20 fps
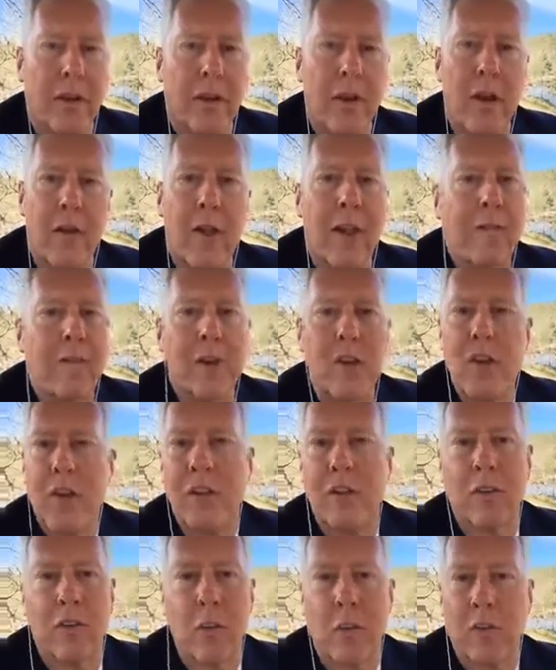Even
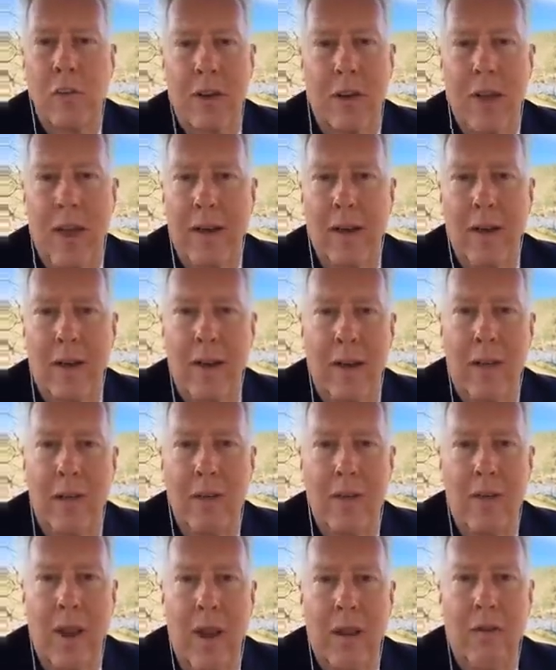Jesus was connected in
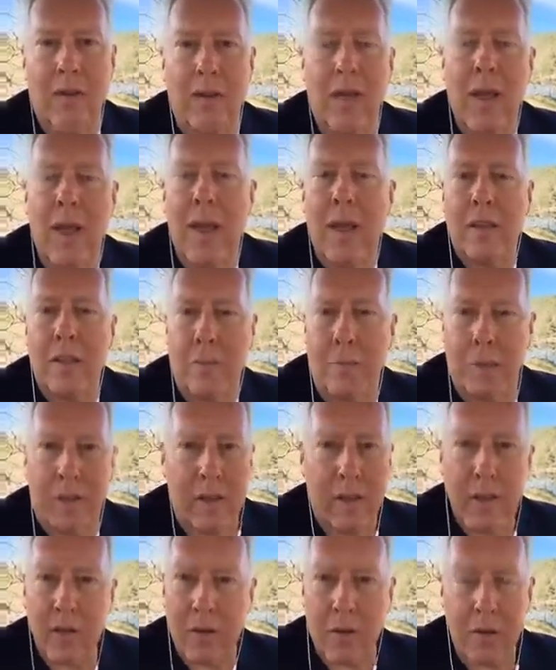His day to the
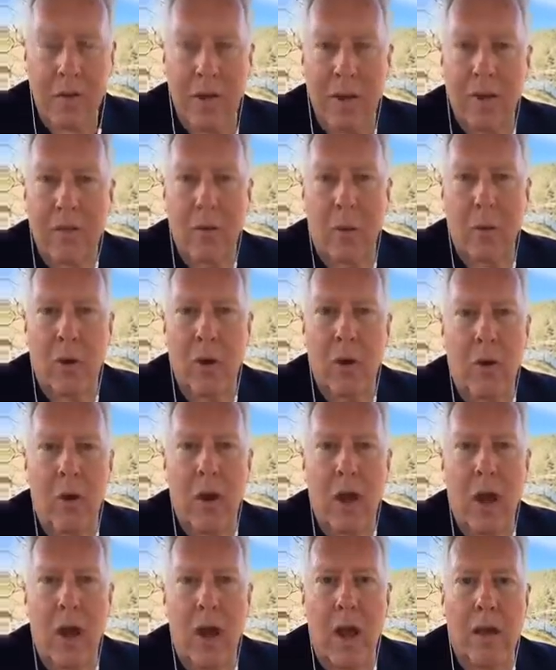political things that were
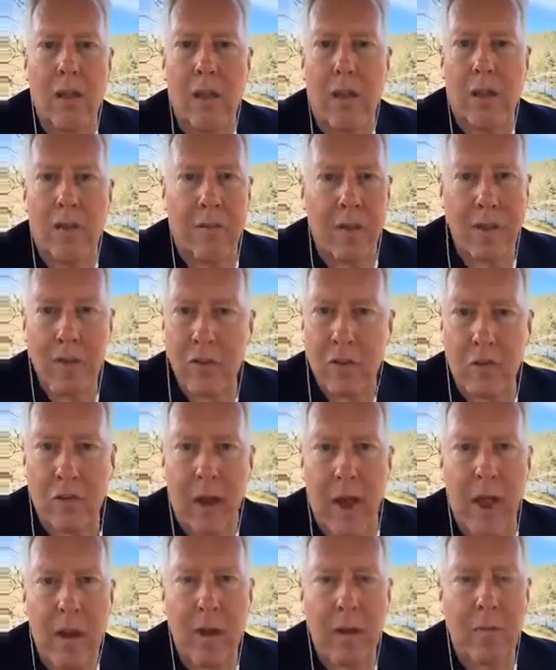going on, the events
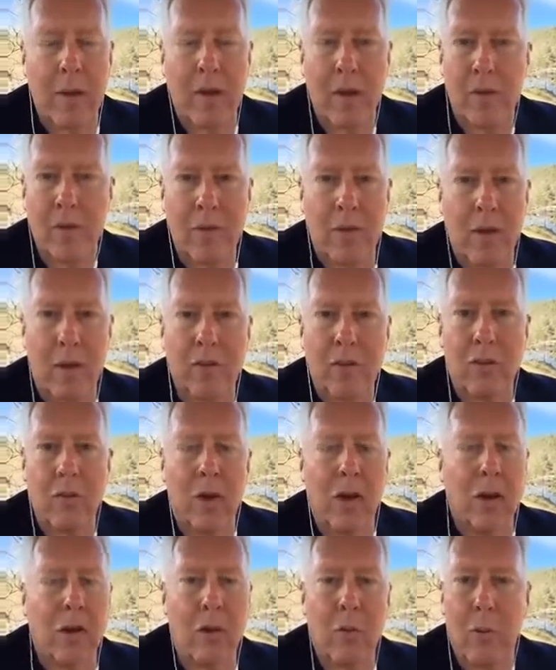around Him. He knew His
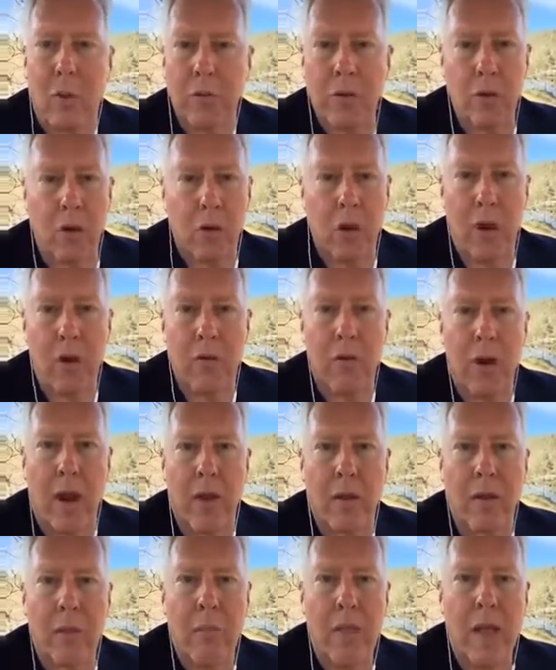history. He knew what was going on
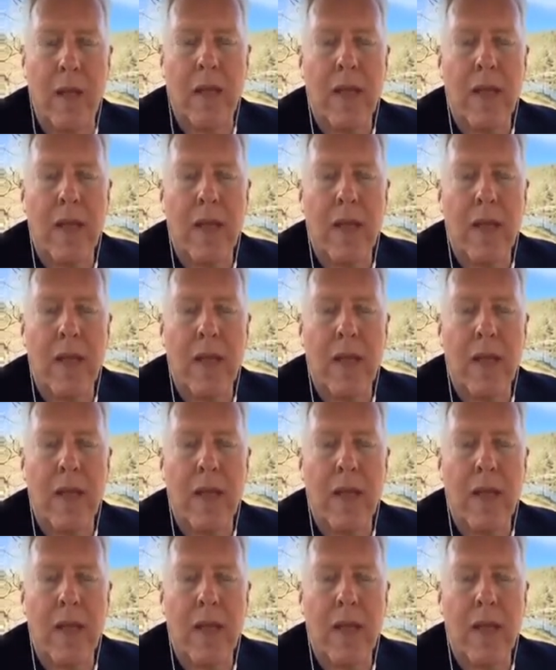around Him.